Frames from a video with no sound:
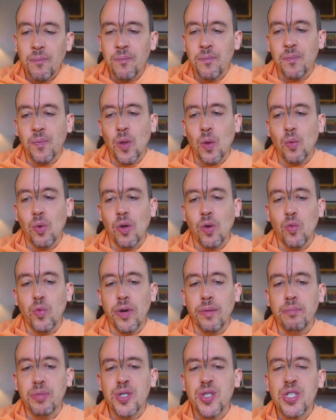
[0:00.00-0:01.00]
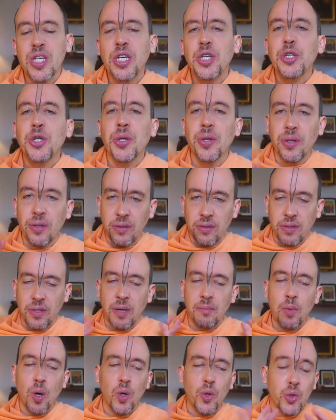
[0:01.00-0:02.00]
will reposition
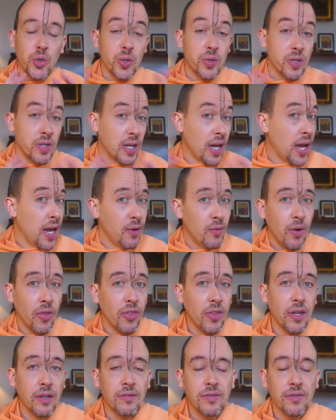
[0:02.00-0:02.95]
emotions and everything